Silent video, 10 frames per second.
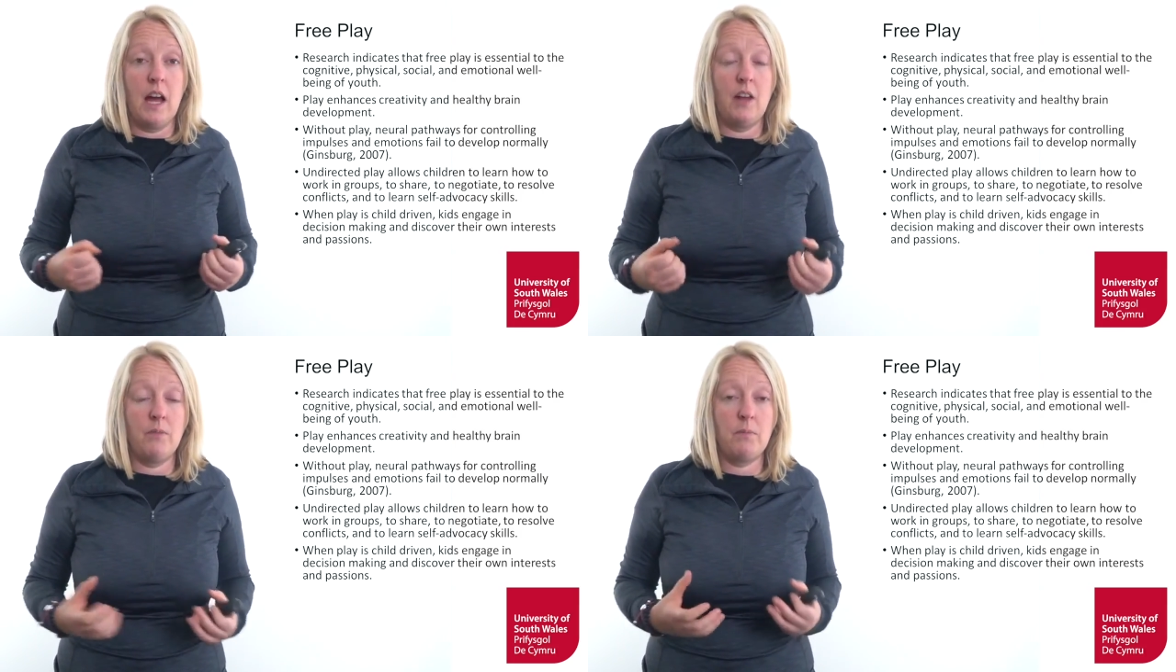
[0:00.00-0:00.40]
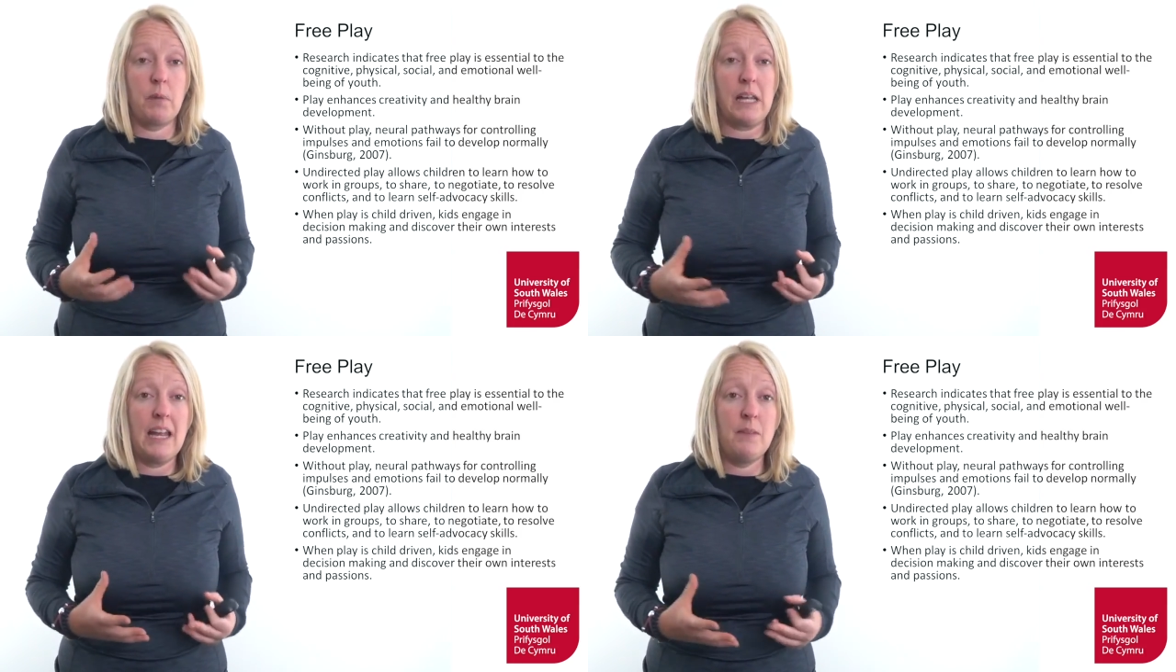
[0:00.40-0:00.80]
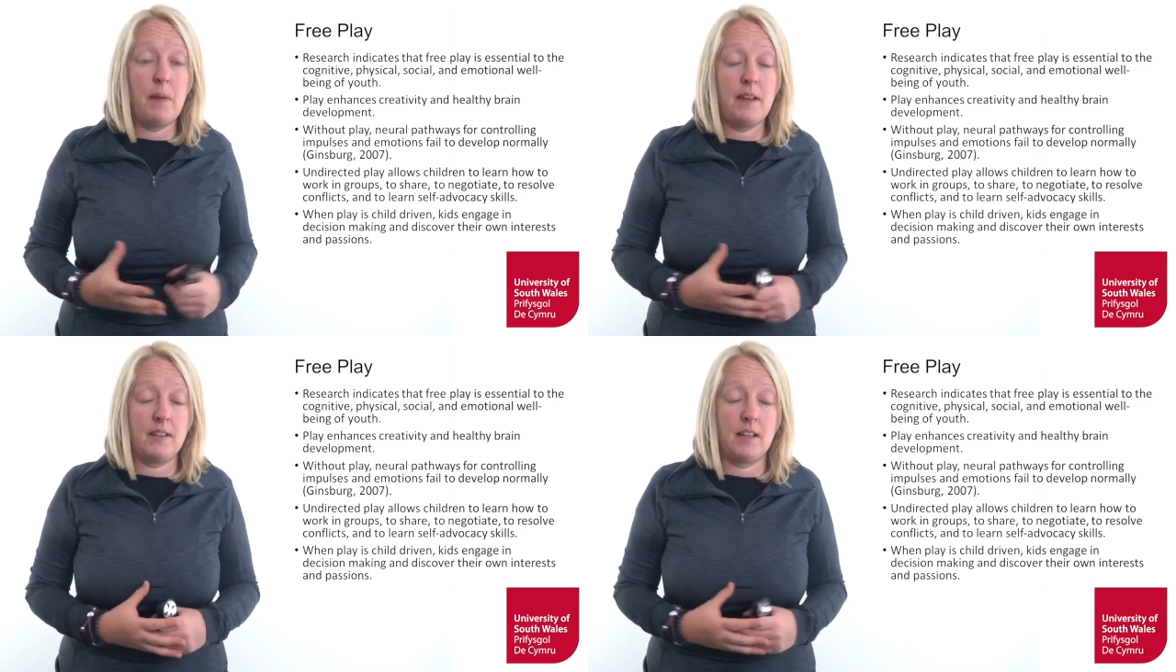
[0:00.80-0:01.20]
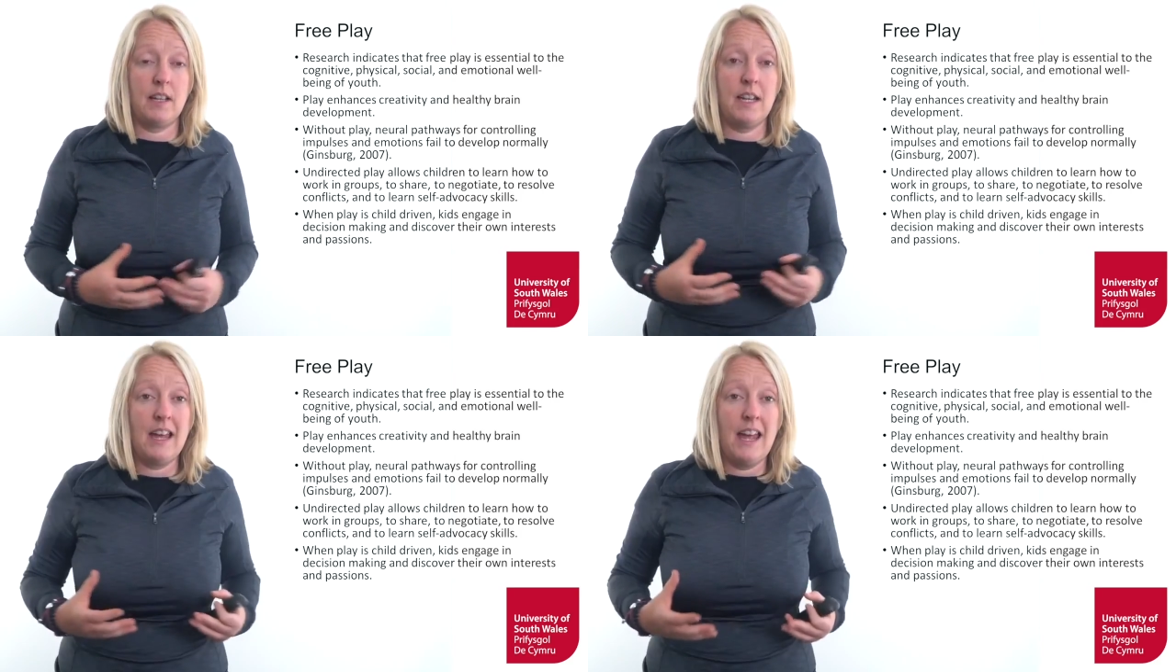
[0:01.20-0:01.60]
and play
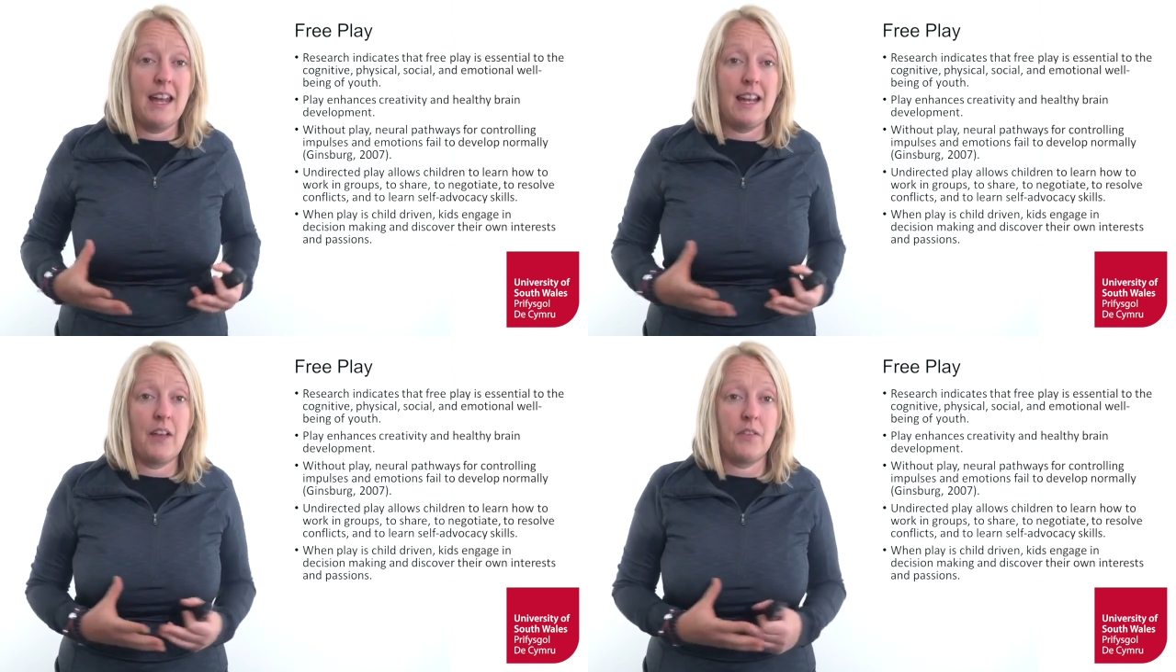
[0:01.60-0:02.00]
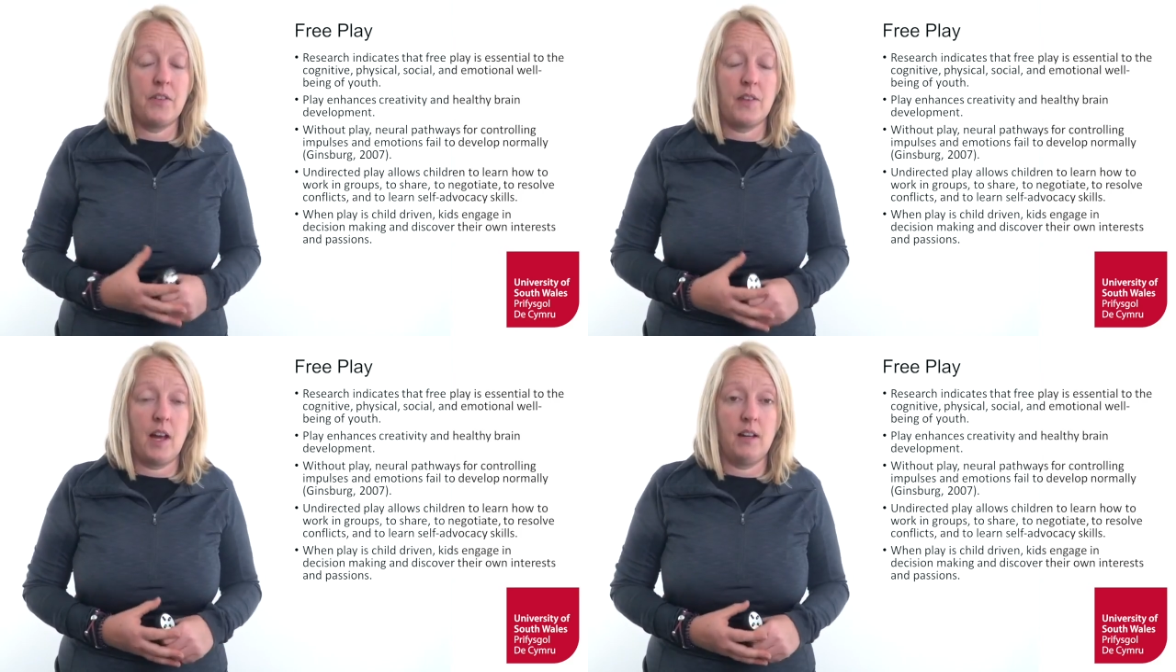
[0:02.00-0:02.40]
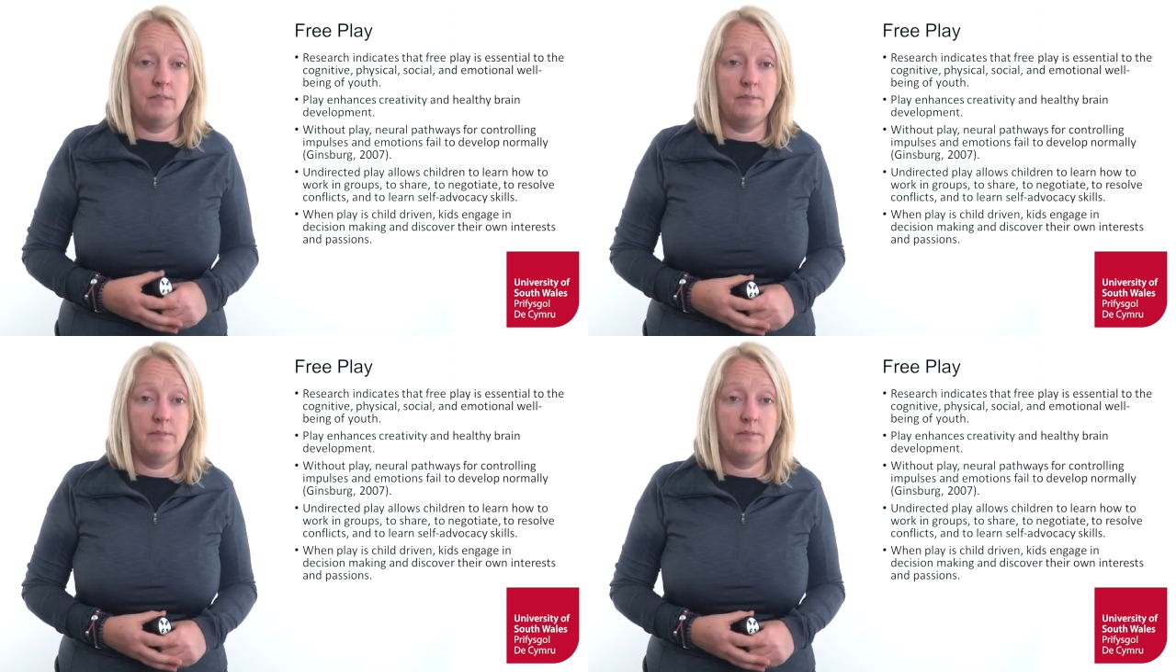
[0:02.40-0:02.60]
basically enhances that.